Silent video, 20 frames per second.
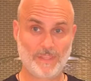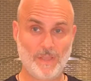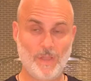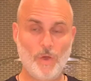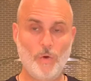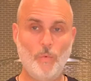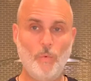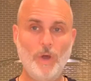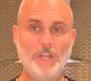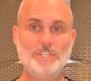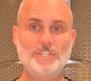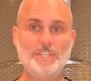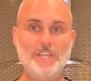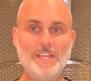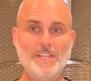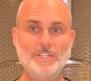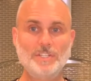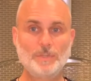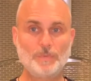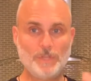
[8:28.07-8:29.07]
What
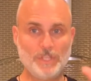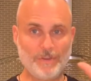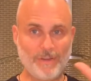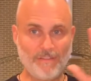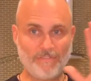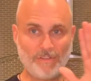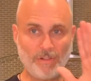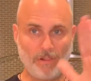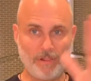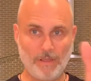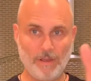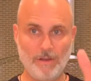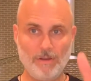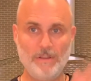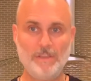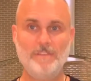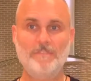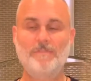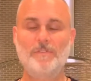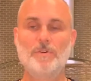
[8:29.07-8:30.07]
changes when you have
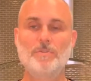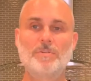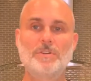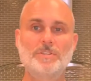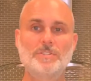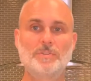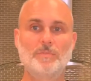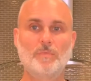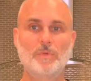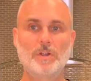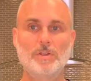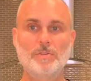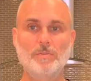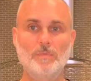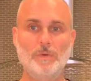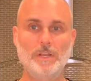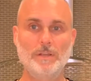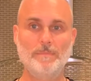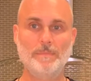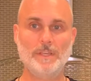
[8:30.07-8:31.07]
clarity of focus of where you
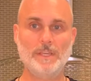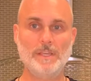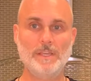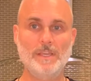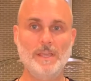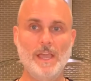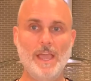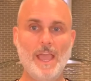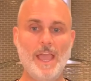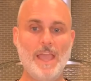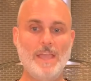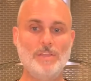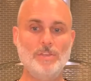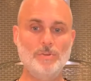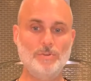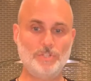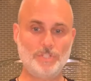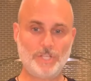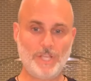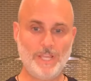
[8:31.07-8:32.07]
want to be? You
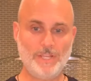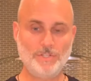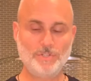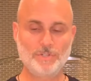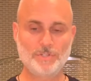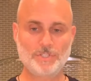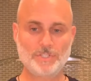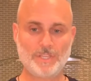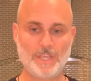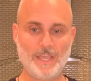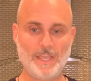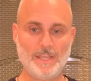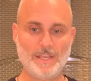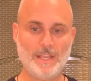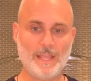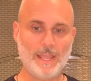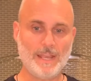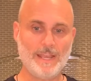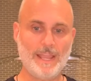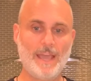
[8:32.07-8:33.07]
change your state
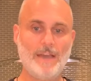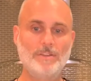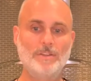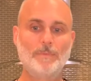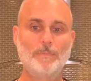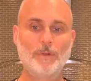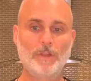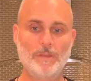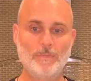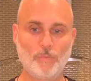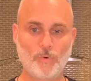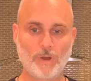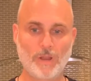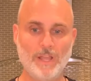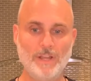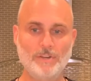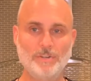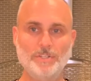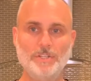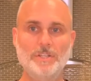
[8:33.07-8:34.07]
and now you're bringing more
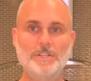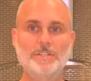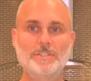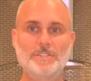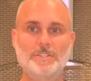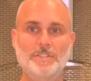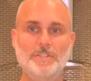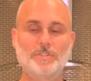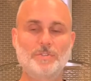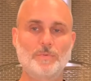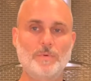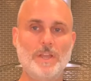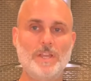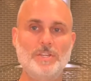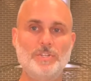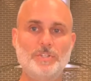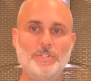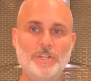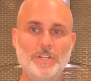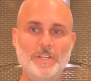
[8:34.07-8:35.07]
energy into the
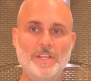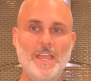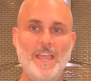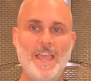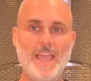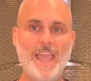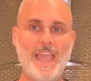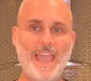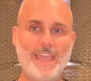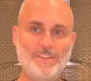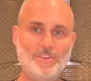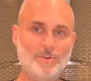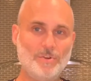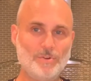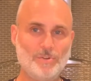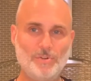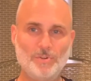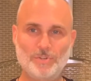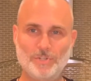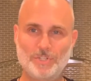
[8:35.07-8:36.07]
situation and
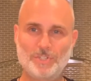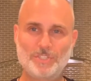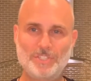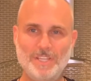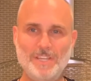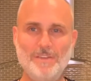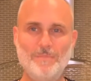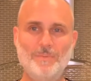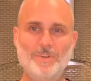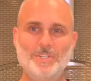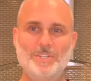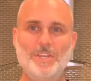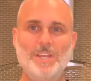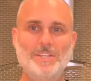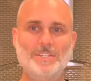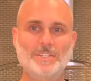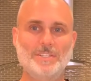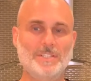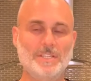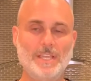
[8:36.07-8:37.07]
you're, you're just seeing what
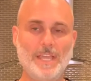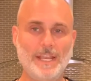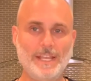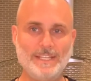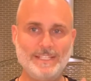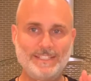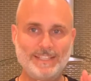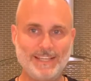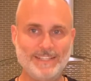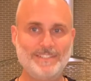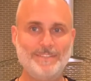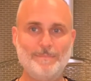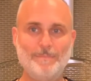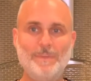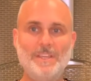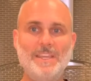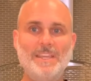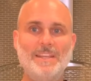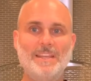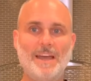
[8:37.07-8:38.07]
changes. Again, it doesn't
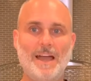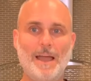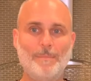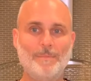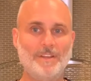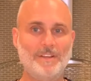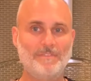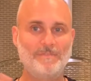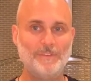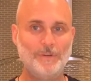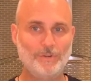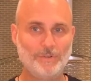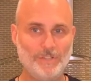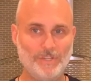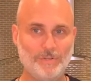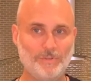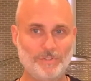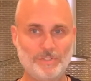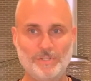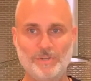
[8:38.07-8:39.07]
mean I'm going to feel
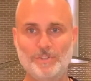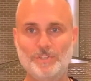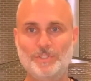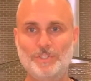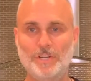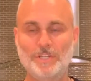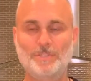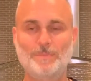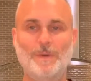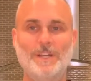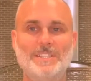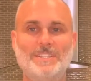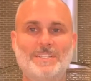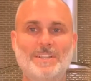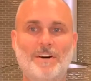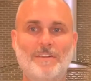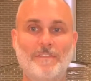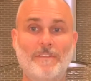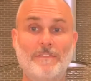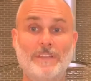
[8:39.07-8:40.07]
guilty or judge
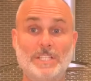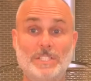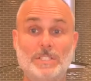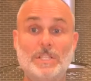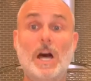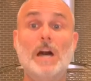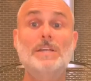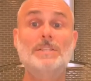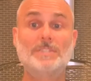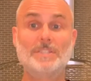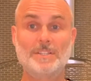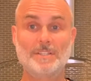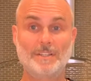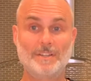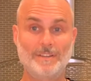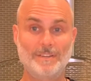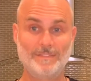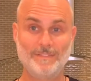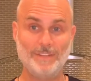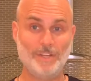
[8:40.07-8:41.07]
myself if it doesn't,
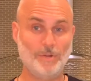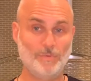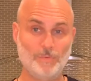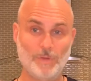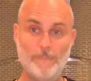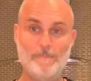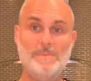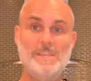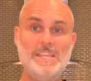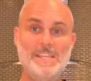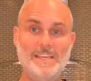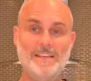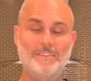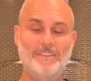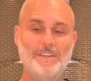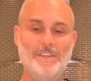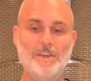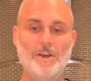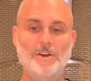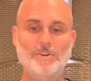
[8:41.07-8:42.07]
you know,
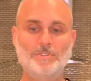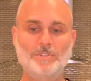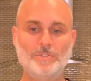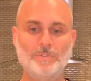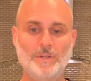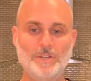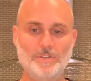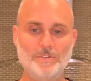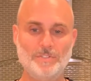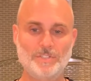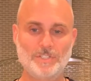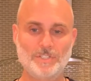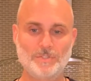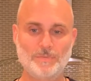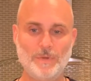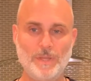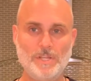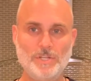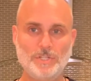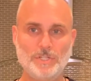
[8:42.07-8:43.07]
immediately go to a new
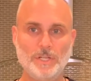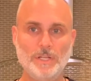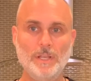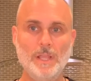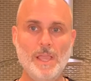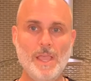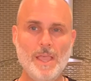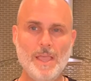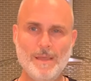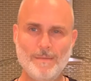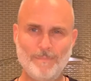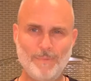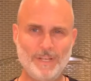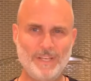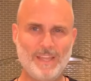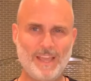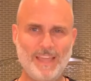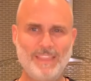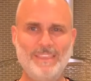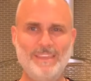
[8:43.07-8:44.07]
situation.
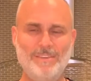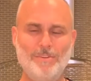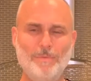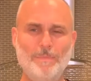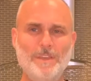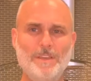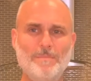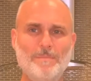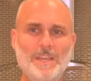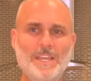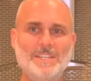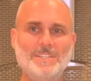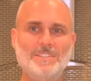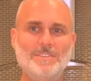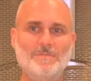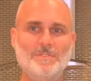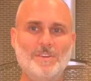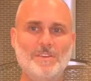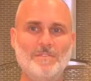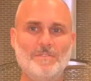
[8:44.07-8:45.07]
But I think you'll be amazed
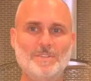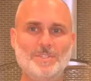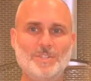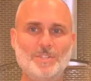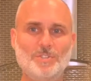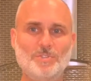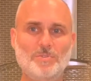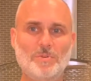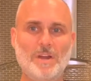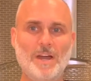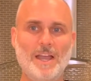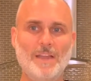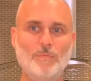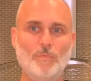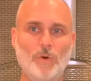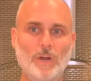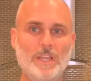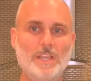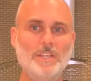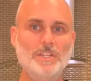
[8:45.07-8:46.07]
if you give this a try.
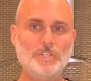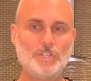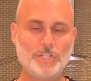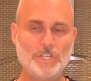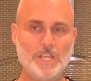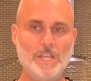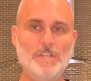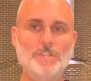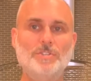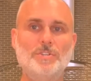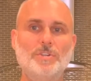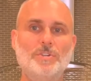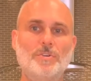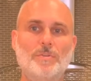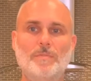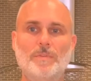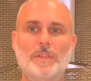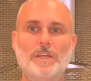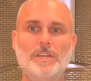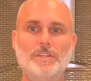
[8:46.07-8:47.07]
What can change in your
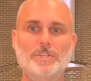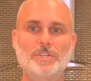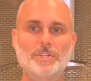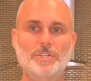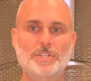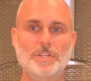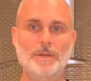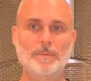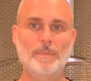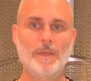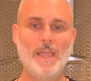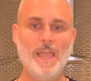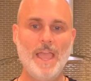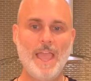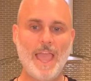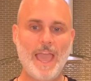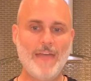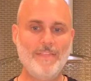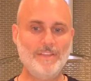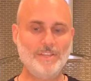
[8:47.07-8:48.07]
relationship?
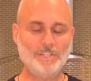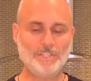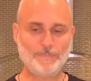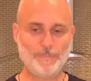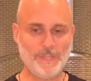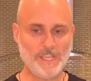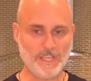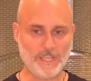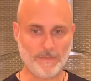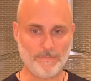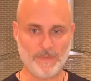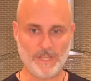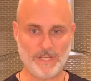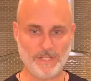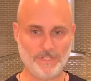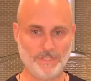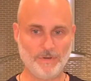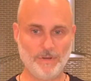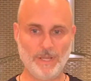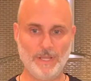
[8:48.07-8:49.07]
And then just being
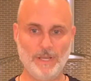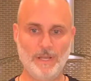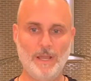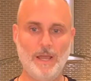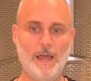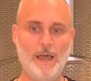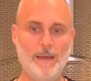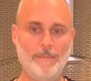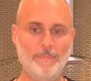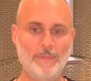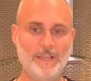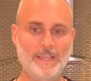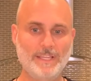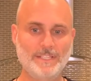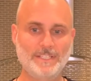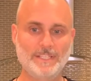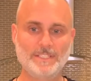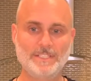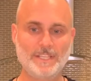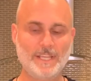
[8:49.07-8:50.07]
committed to it. Um, like I
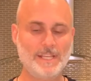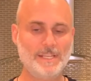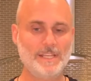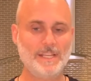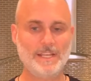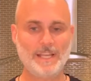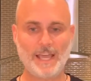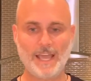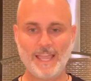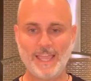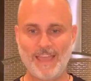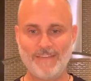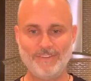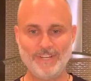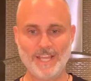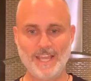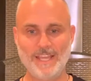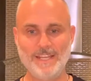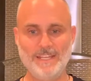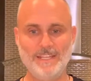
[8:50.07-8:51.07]
said, Sandy and I have a
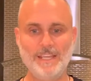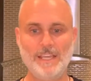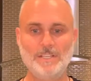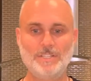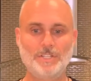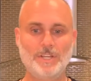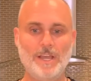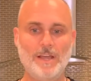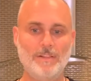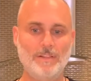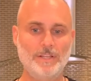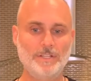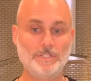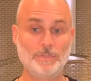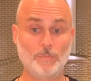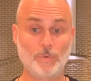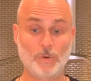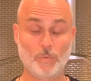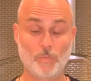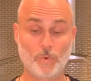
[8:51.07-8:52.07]
ninety day challenge.
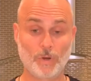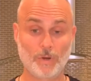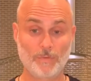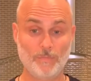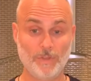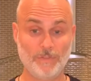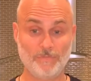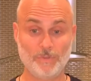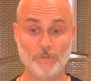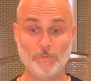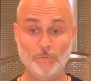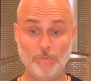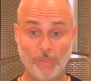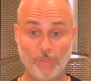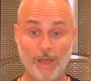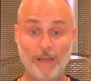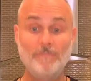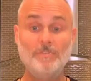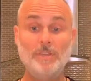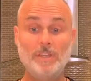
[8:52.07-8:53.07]
Where we're, if you'd
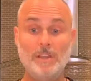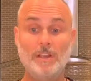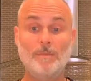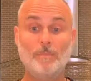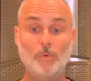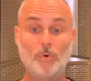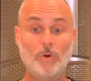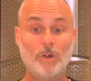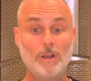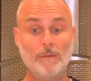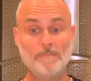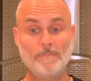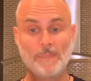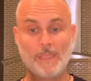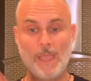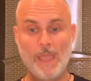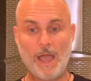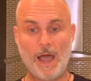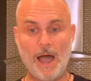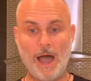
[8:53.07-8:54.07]
love to hear more,
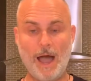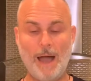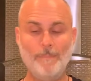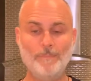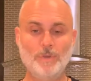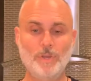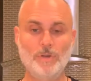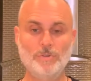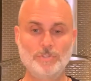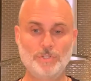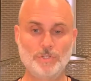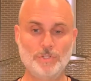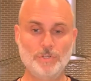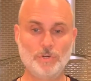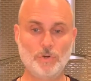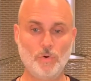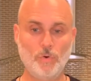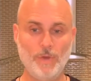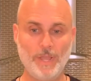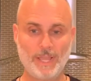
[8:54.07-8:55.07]
um, go to
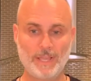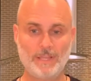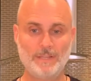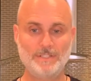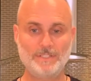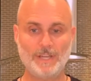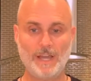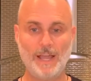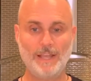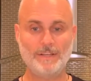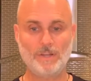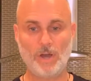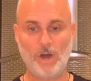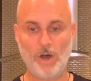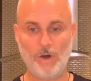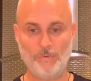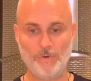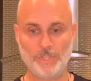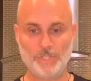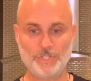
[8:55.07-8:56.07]
quick dot
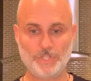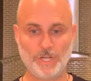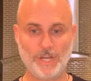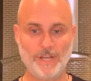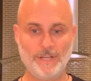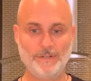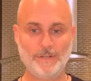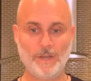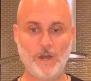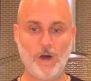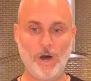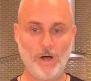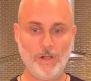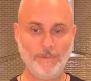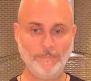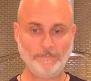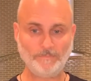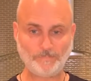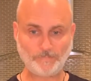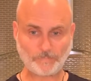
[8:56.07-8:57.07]
call with john
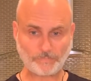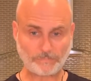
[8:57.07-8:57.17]
hall